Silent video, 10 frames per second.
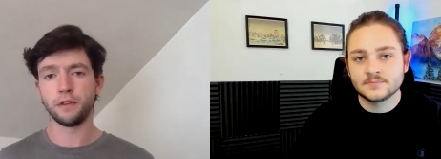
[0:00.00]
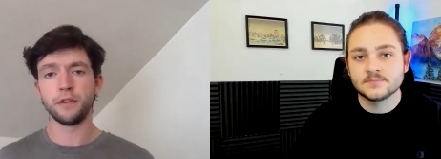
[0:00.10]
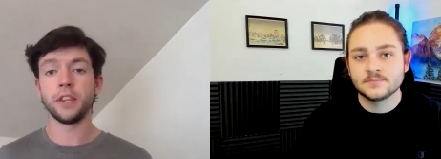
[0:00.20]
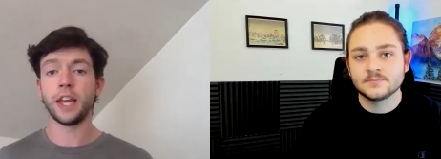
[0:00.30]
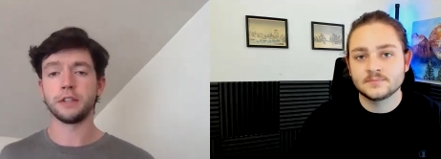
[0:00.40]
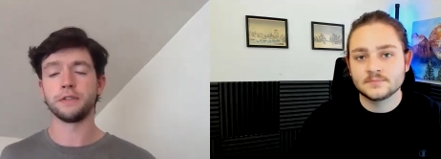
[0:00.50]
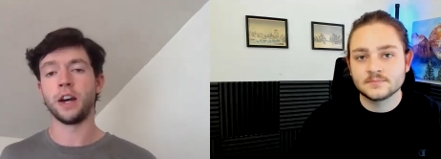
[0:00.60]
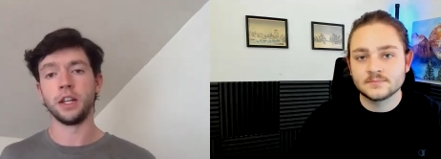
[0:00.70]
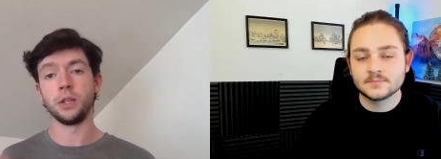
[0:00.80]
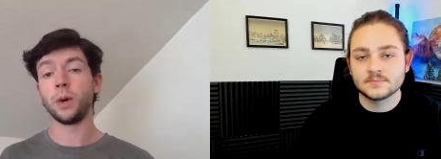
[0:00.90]
Speaker 1: fulfilled, that's
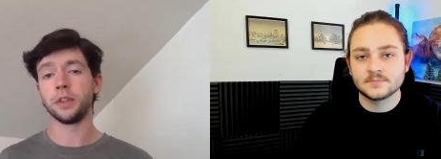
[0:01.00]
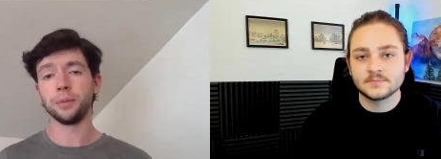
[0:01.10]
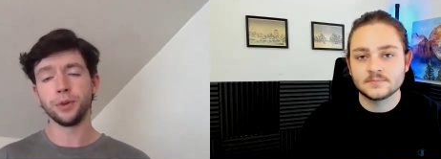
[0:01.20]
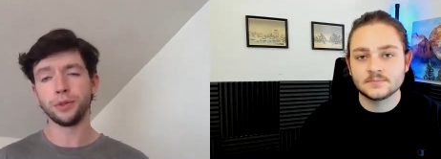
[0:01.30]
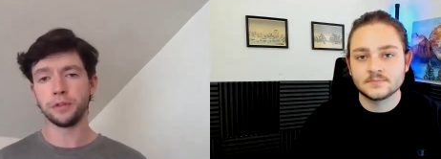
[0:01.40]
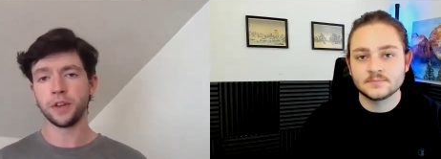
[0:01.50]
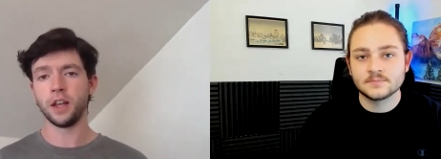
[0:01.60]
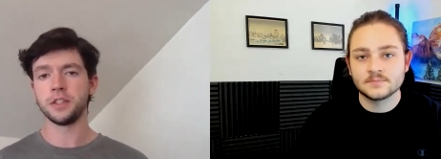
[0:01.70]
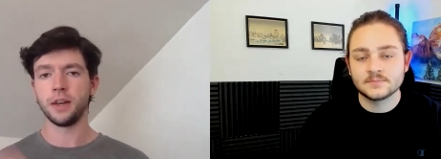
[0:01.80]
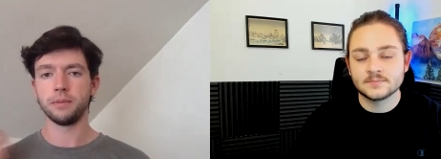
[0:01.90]
fine. You want the proof of
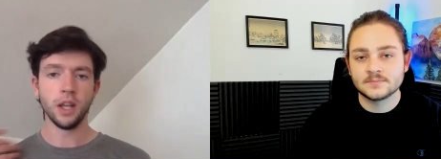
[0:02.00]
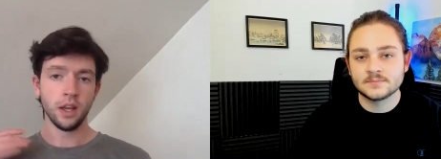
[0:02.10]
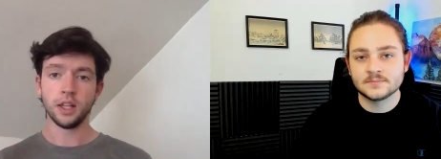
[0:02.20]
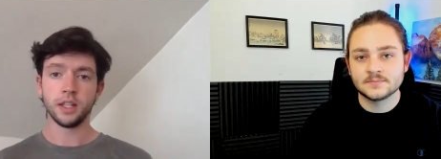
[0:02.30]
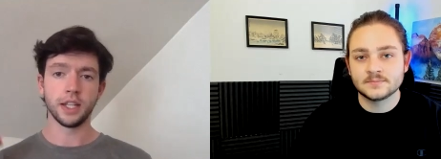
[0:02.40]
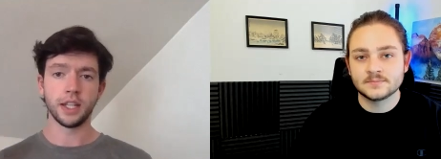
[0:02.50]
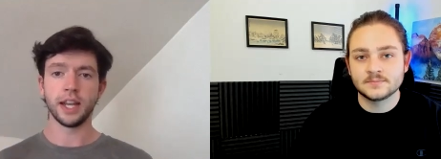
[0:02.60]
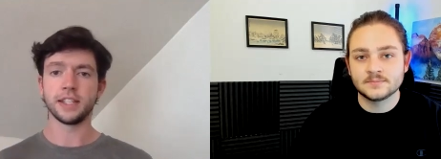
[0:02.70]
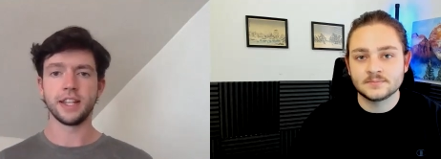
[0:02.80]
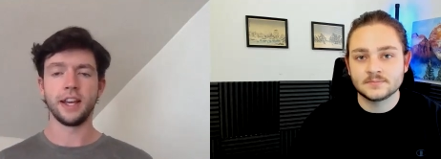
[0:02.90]
concept to
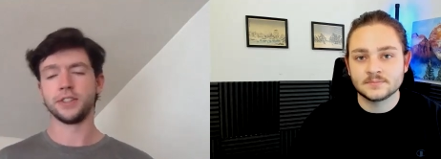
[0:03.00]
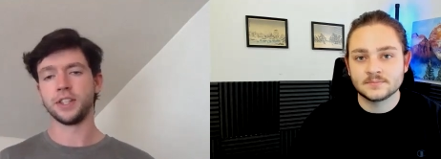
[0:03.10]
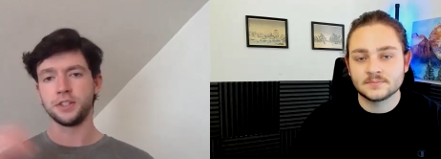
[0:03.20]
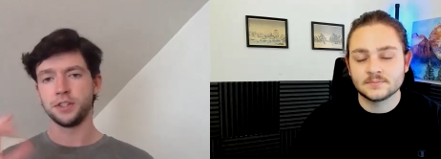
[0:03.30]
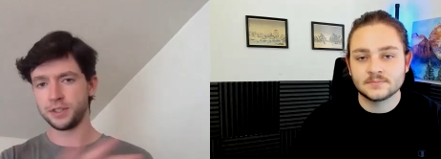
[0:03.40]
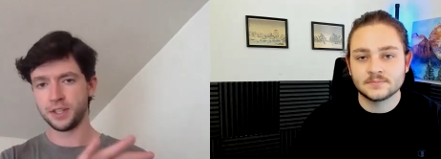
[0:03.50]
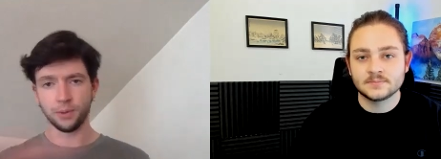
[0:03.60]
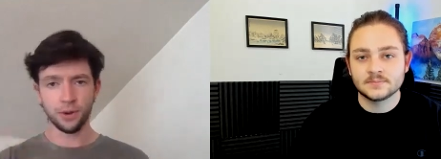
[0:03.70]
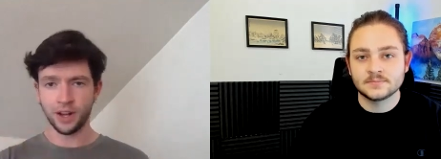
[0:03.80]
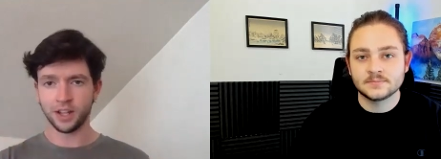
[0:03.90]
get sales that shows
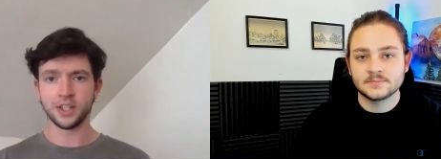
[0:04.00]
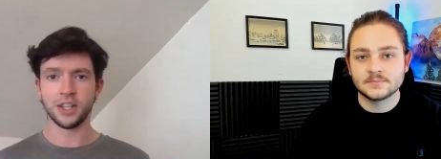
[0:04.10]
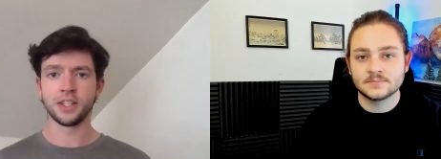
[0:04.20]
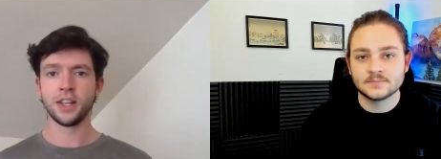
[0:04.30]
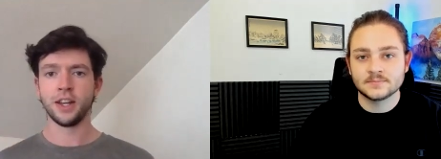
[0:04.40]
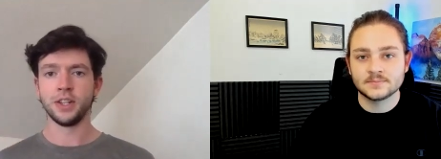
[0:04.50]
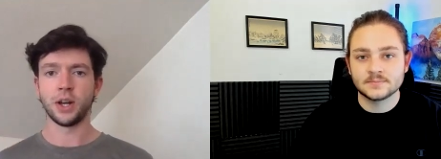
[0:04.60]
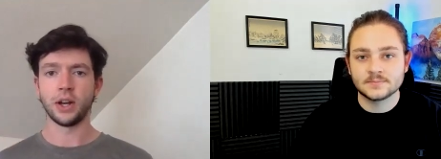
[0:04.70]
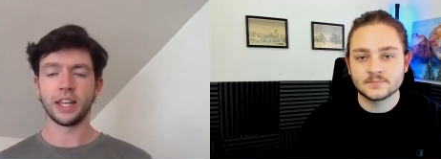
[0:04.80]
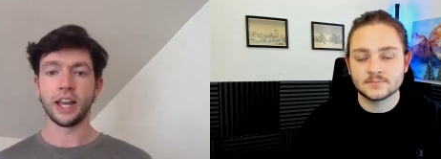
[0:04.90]
that we're not just
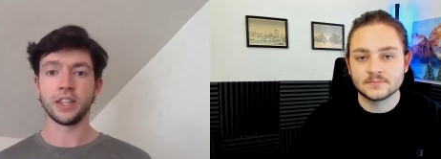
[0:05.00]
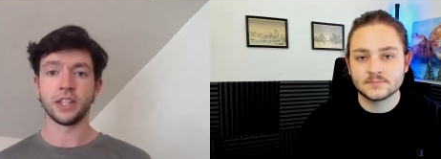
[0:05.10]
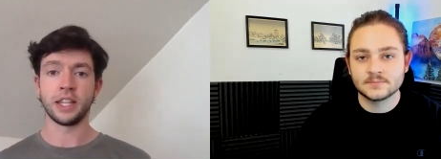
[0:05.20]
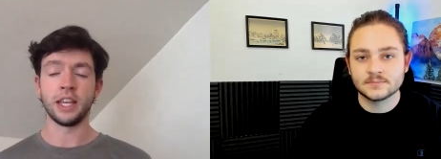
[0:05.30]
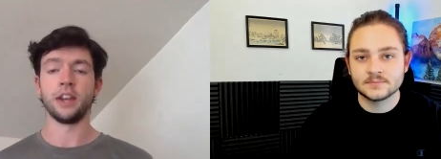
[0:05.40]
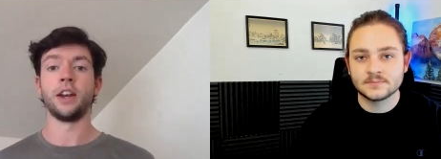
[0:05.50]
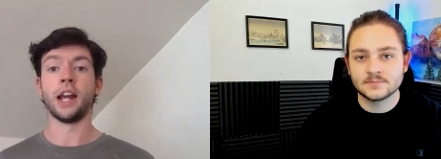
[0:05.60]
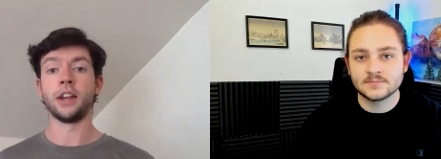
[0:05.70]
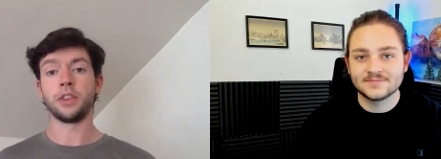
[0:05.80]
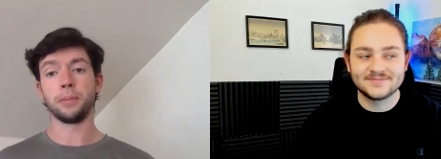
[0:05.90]
talking heads on the
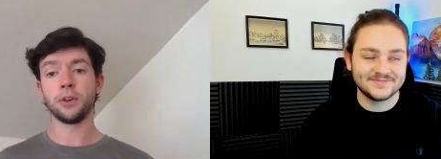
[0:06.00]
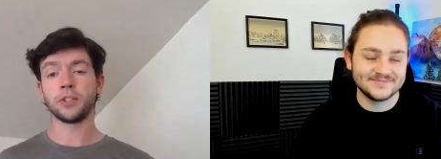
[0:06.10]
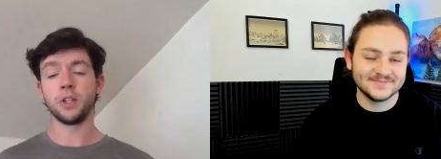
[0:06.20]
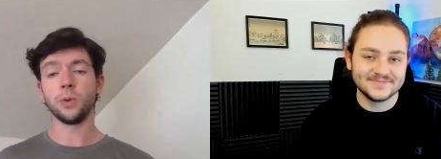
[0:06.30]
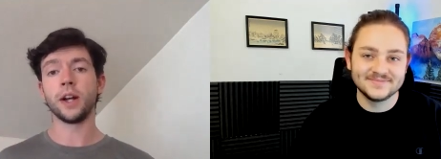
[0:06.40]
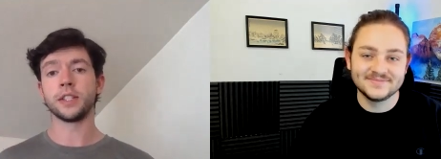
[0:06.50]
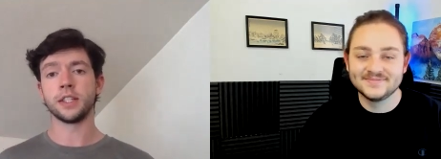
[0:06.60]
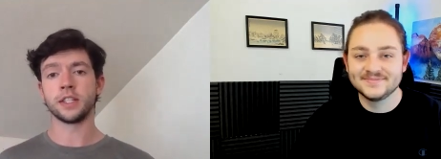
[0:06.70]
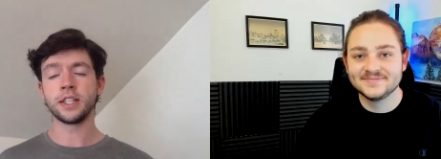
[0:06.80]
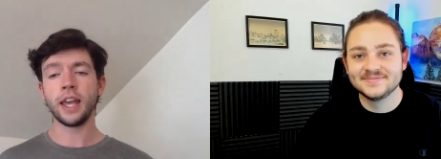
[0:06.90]
internet. The person who
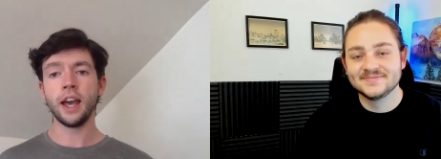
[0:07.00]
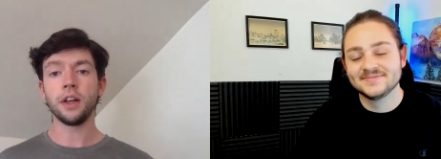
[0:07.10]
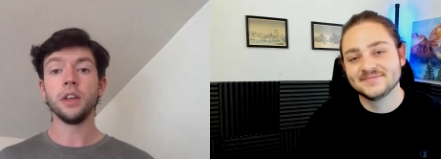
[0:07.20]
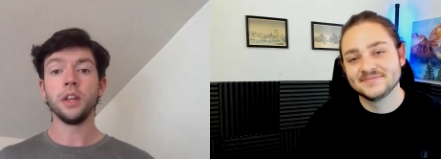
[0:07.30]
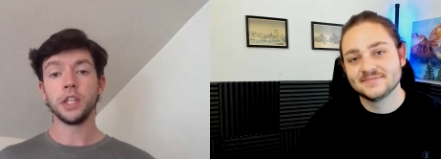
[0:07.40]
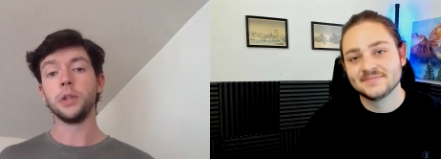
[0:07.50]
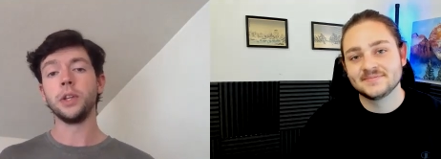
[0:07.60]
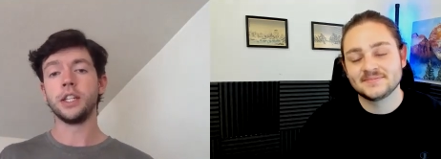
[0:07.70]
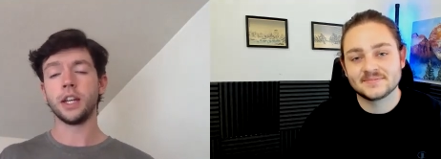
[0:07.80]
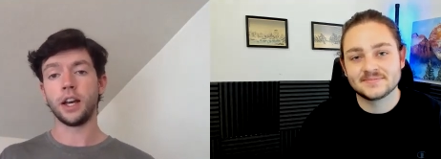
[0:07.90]
wants to scale, you
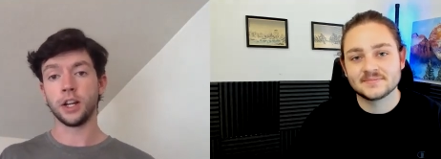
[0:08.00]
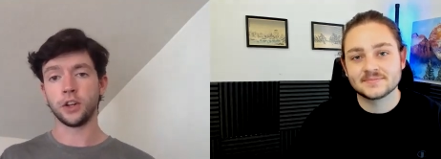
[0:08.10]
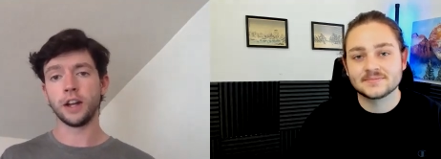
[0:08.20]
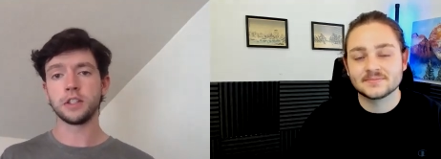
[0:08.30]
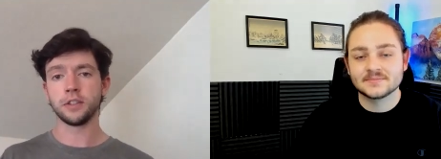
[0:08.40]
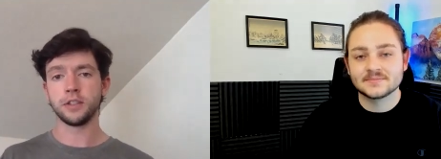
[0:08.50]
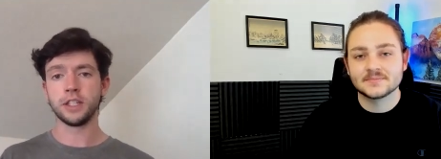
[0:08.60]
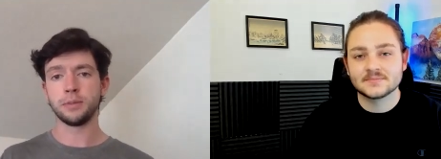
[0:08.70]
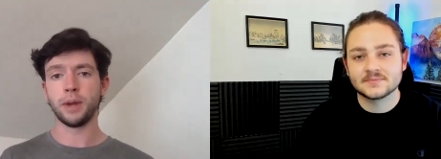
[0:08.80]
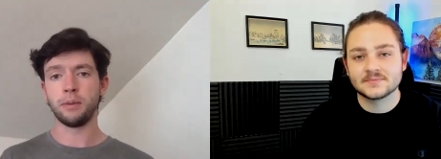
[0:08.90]
need to
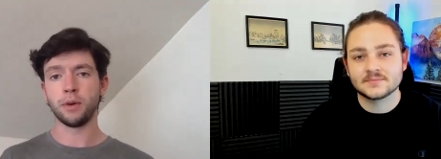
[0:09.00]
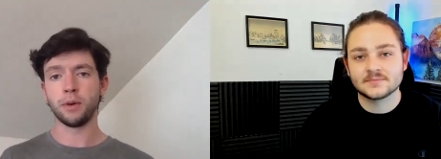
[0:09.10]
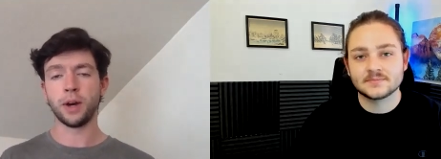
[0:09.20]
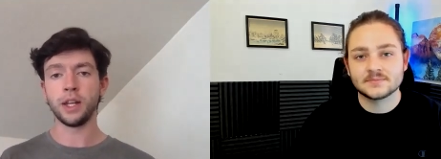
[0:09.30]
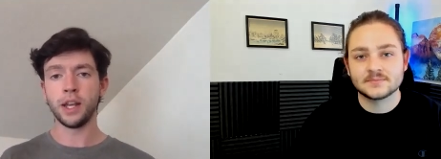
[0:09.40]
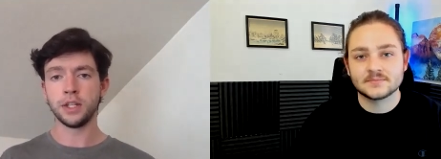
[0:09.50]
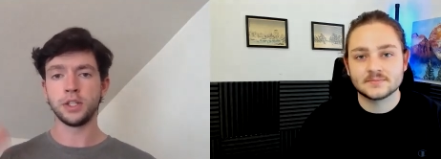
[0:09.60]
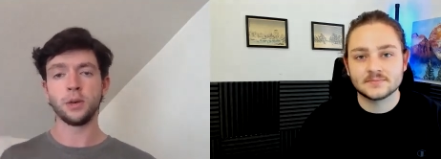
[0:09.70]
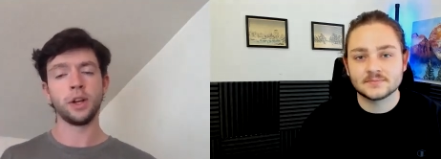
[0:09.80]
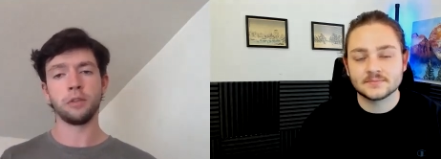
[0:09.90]
aggressively spend more money
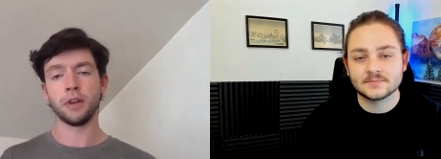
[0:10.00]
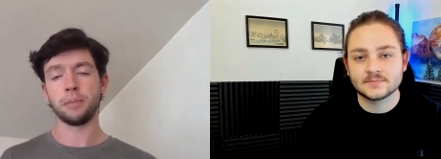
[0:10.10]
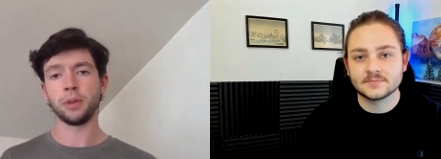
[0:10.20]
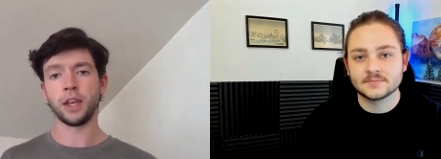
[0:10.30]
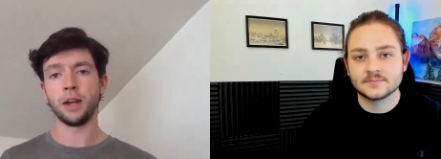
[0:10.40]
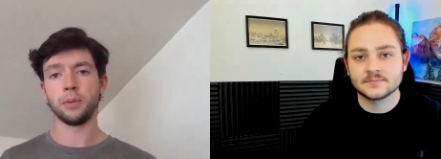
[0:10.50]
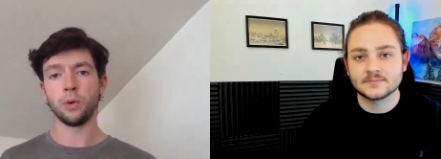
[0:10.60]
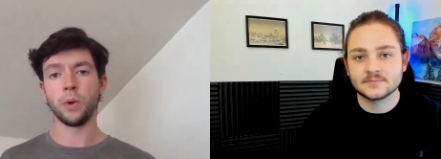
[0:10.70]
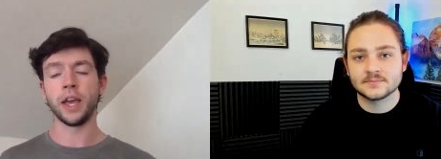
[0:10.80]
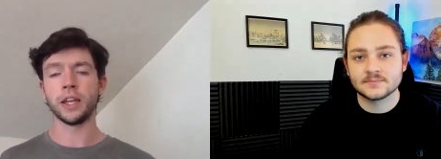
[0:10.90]
and do it in
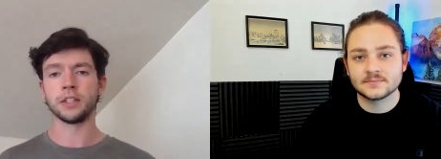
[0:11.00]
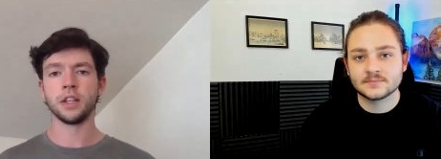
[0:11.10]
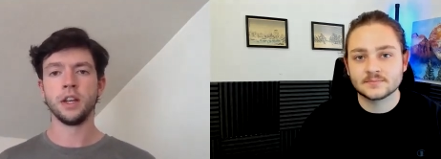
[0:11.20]
replicatable ways,